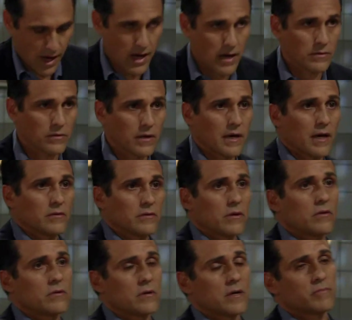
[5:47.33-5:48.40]
I'll,
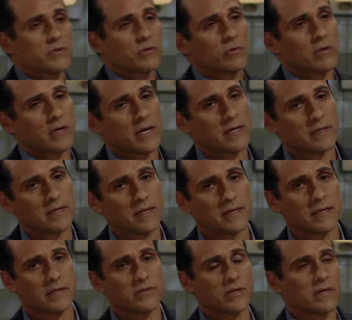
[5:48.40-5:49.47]
I'll own up to what I did.
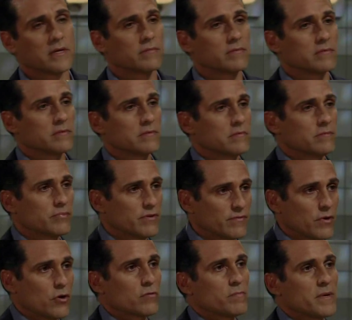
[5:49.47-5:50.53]
I let Johnny
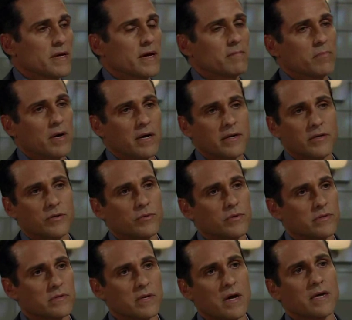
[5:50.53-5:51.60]
provoke me. I bought
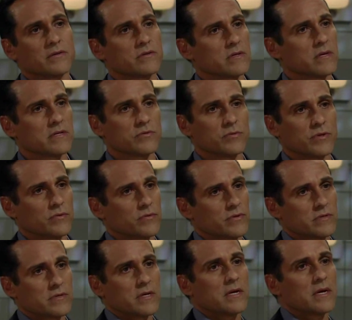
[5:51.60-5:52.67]
into his nonsense with
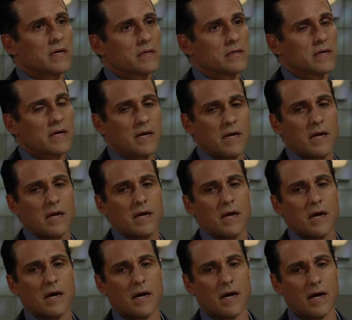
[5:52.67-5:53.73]
Christina.
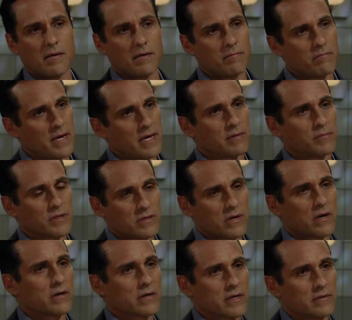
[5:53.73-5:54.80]
I made him a
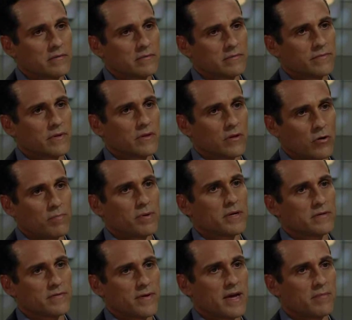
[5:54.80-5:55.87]
target for the
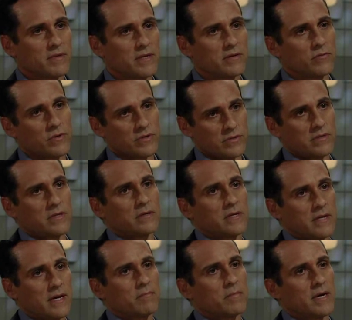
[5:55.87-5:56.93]
Lopez family, which
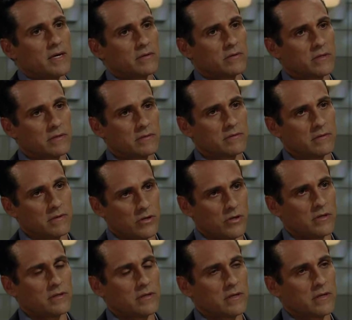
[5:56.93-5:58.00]
nearly got Michael you know,
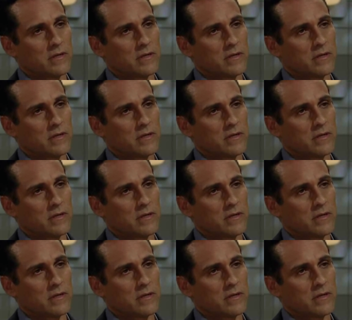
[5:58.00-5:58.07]
hurt. You